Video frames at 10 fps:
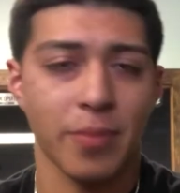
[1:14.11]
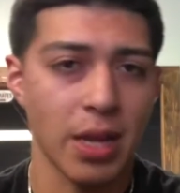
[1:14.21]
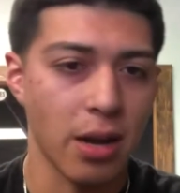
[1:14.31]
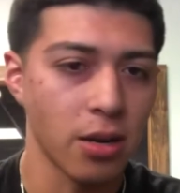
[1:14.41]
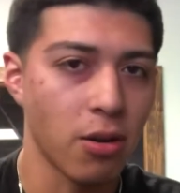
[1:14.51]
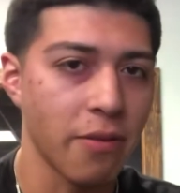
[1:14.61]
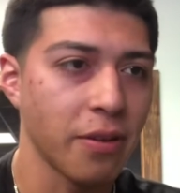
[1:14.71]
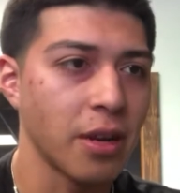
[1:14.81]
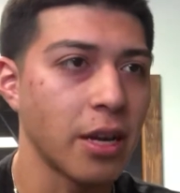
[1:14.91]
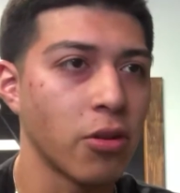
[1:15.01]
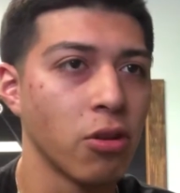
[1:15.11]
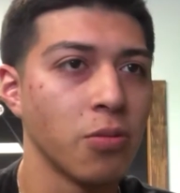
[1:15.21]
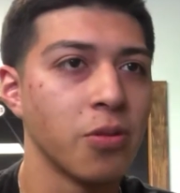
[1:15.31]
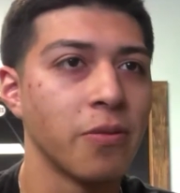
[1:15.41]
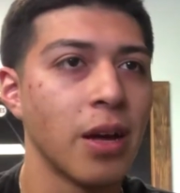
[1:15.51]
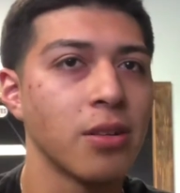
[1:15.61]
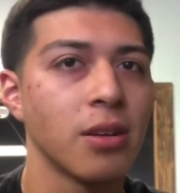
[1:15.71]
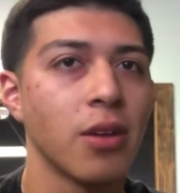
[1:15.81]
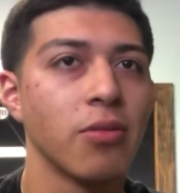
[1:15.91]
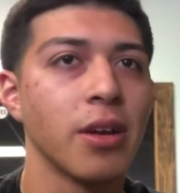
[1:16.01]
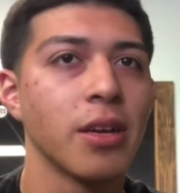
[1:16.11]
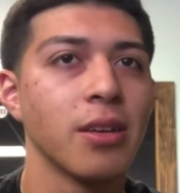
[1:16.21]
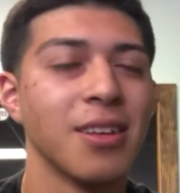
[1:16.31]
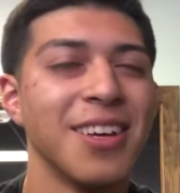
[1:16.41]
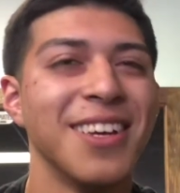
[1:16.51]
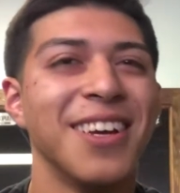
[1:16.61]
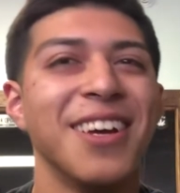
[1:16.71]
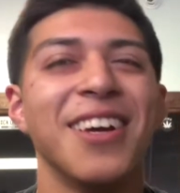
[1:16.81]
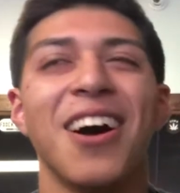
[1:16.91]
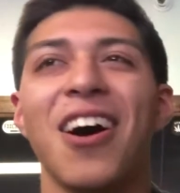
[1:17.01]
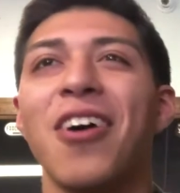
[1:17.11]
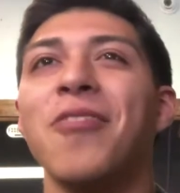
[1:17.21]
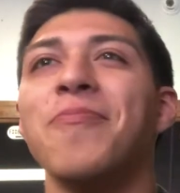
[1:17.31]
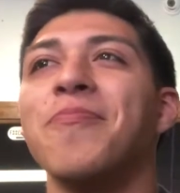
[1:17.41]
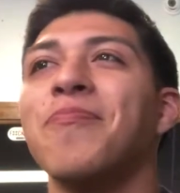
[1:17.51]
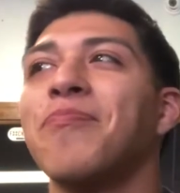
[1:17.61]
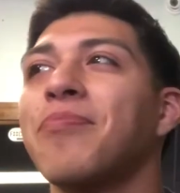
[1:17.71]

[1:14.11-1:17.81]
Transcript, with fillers: I don't know, I feel like I grew up too fast and I don't like it. Um,